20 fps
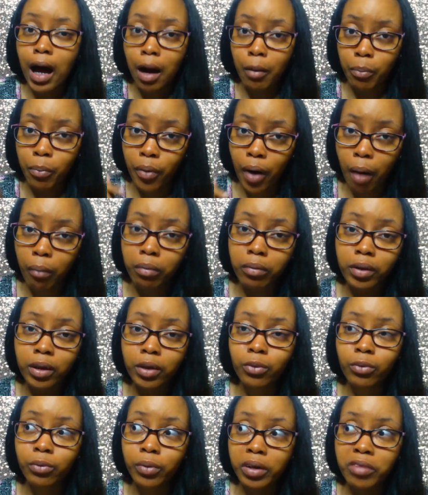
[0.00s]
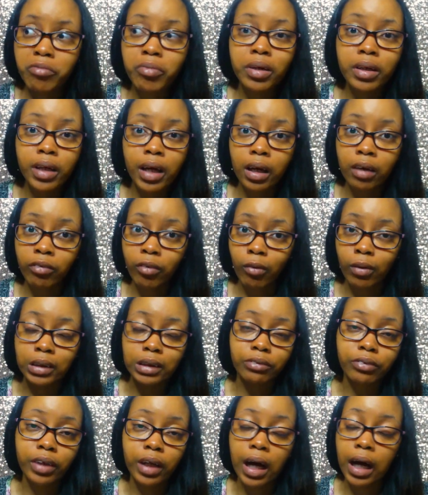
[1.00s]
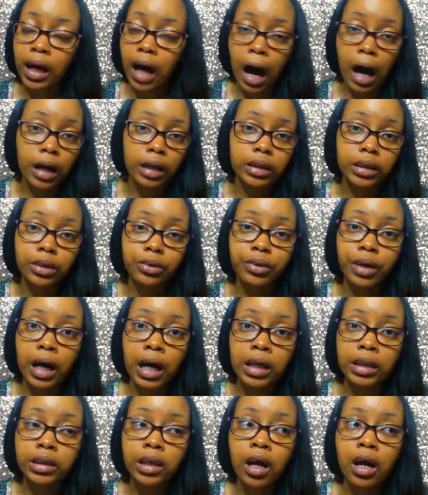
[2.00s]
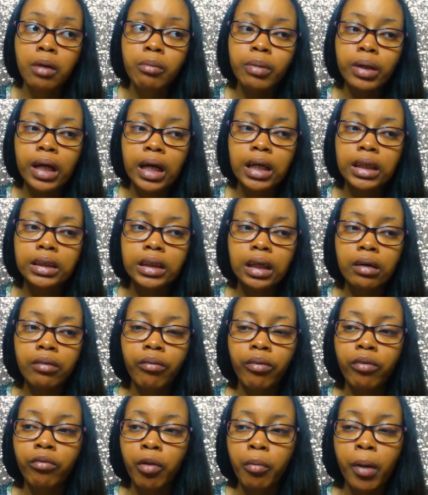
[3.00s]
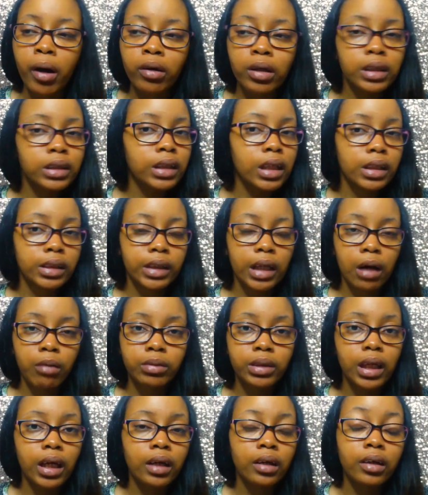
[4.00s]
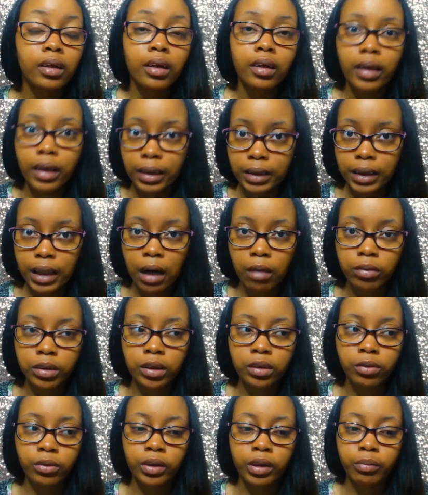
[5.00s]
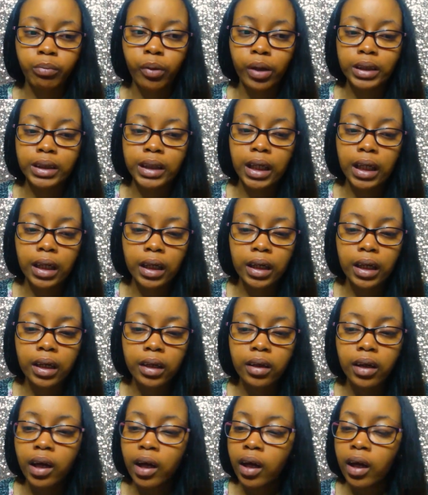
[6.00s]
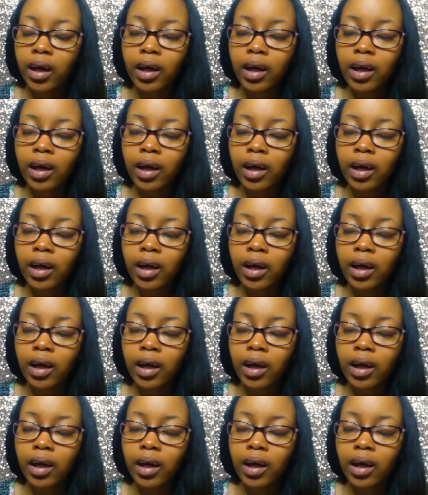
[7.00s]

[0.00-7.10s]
I probably would have been dead if it wasn't for God, honestly, you guys, because of the rebellious stage that I was in and the things that I was doing and partaking in.